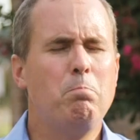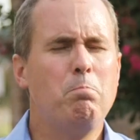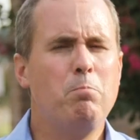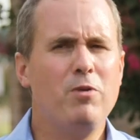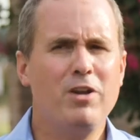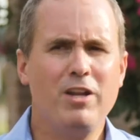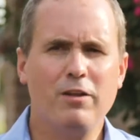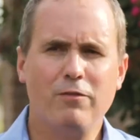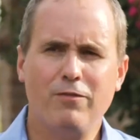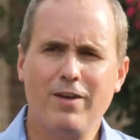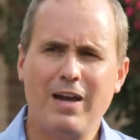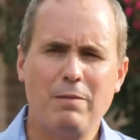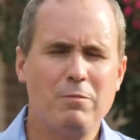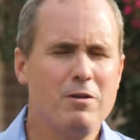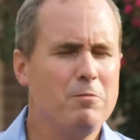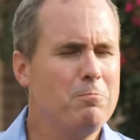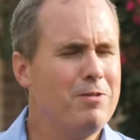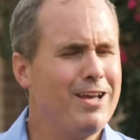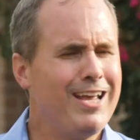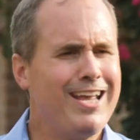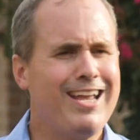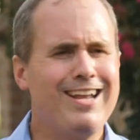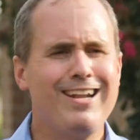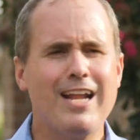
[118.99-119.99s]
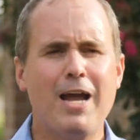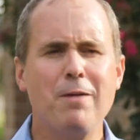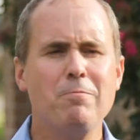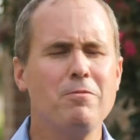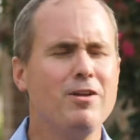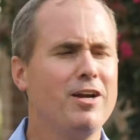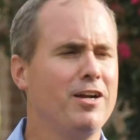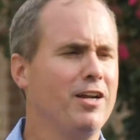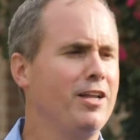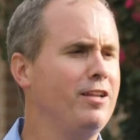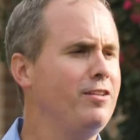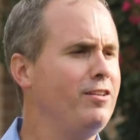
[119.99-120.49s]
But if I'm in pain, I'm
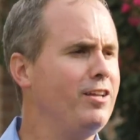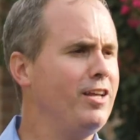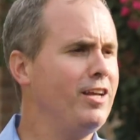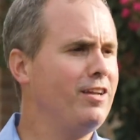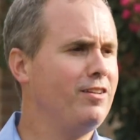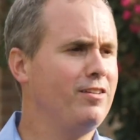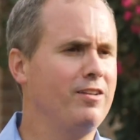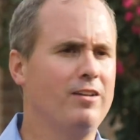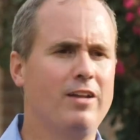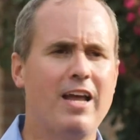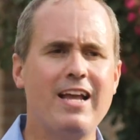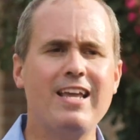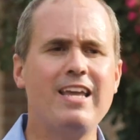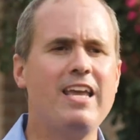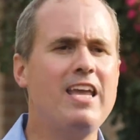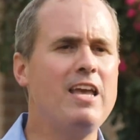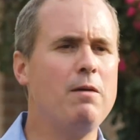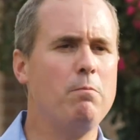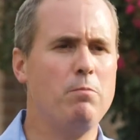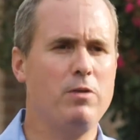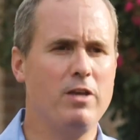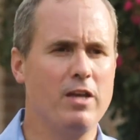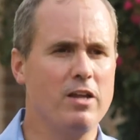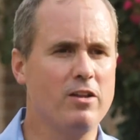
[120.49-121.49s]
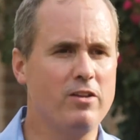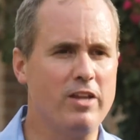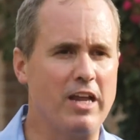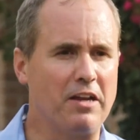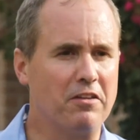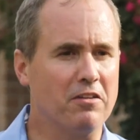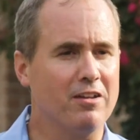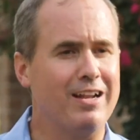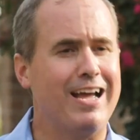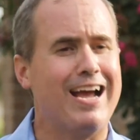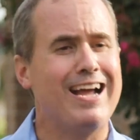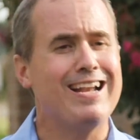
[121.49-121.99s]
not addicted. I can't be
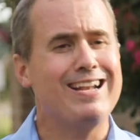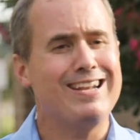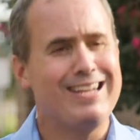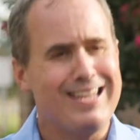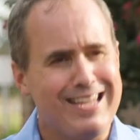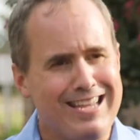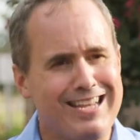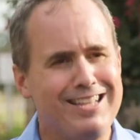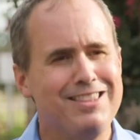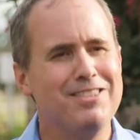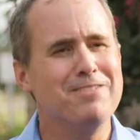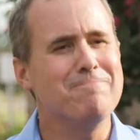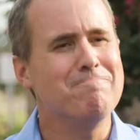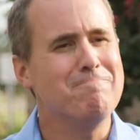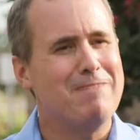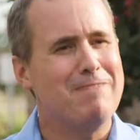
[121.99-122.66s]
addicted. I need the